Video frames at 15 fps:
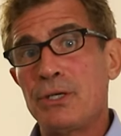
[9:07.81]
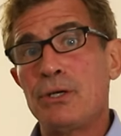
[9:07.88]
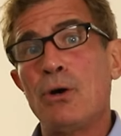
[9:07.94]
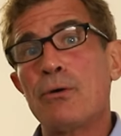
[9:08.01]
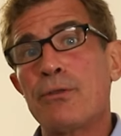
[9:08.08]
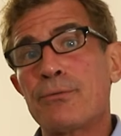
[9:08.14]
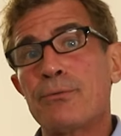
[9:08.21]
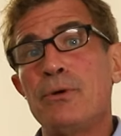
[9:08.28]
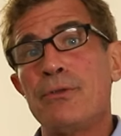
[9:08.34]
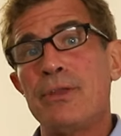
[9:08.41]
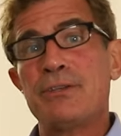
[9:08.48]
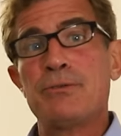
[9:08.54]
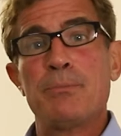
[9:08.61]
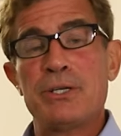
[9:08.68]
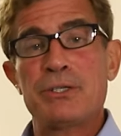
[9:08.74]
to go through
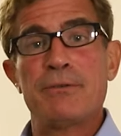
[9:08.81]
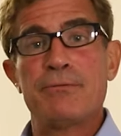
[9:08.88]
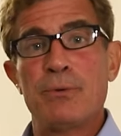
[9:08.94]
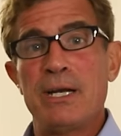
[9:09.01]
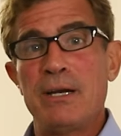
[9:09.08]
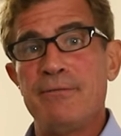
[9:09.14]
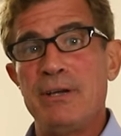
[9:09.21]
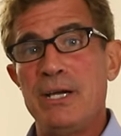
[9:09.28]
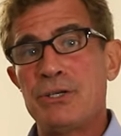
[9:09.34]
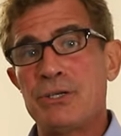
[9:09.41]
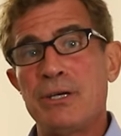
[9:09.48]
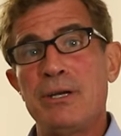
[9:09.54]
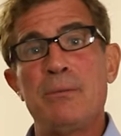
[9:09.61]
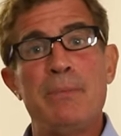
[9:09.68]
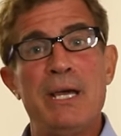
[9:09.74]
this much of
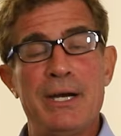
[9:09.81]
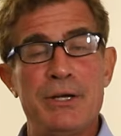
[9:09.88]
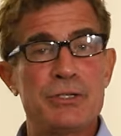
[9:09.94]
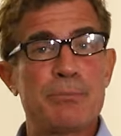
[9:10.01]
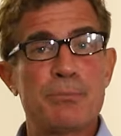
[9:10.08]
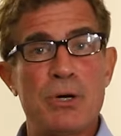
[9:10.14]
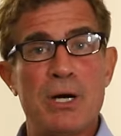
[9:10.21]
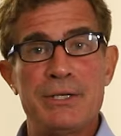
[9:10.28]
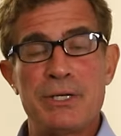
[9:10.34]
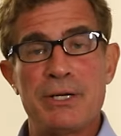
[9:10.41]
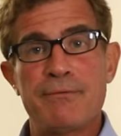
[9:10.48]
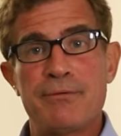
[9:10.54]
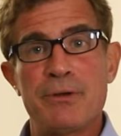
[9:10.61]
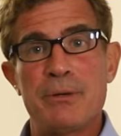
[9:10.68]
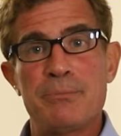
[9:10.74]
renovation and manage a
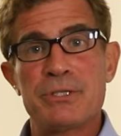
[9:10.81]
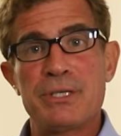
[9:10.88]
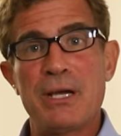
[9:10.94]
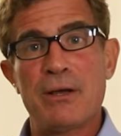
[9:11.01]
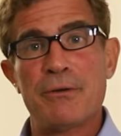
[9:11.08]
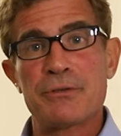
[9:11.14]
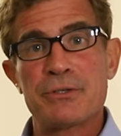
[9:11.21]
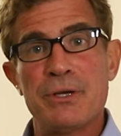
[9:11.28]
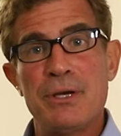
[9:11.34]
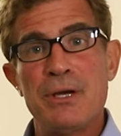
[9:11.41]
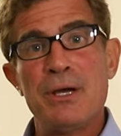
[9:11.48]
project for themselves.